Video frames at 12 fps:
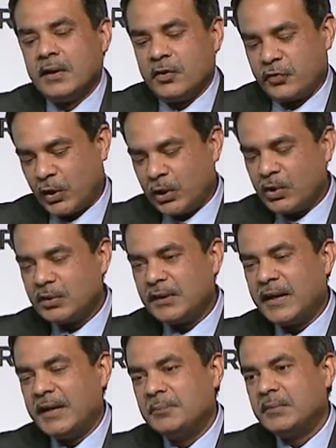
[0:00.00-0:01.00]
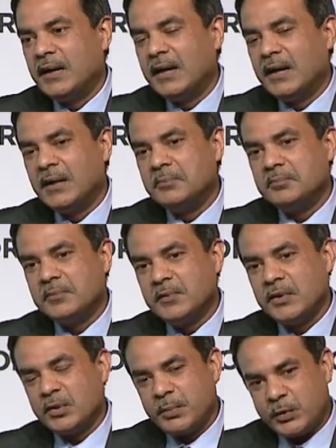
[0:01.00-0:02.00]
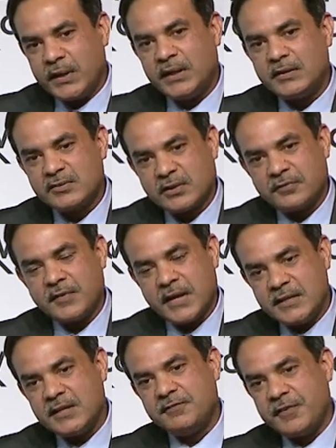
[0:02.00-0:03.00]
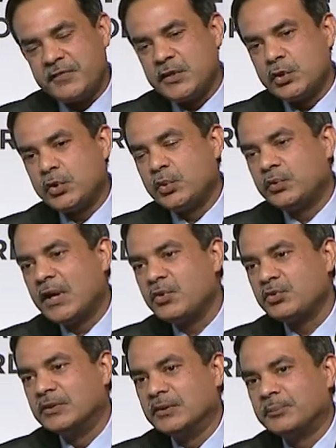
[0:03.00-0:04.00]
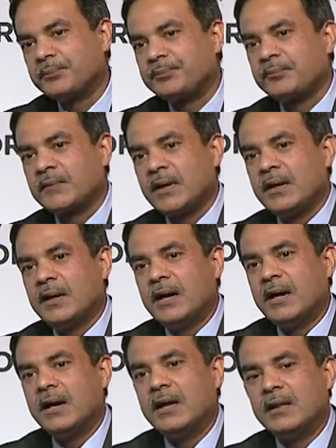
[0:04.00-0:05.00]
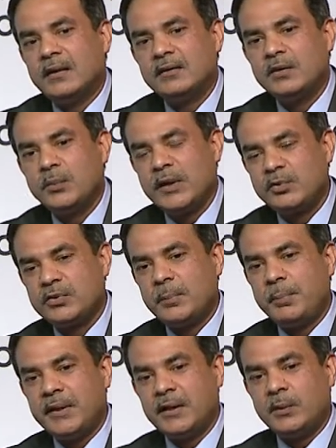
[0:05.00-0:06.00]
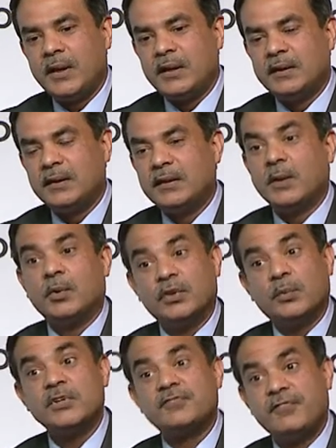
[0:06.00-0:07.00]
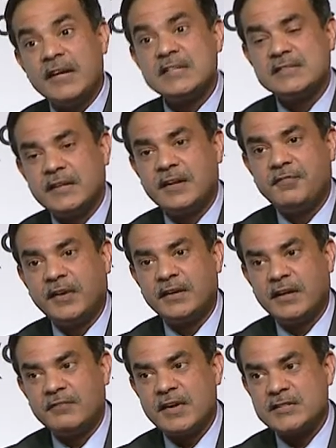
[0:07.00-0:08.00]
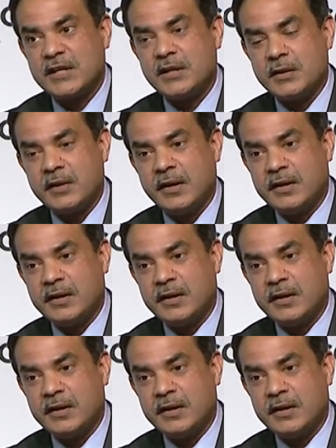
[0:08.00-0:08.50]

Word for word: For a long time, between sort of 1950 to 2000, London went through a period when there was very significant investment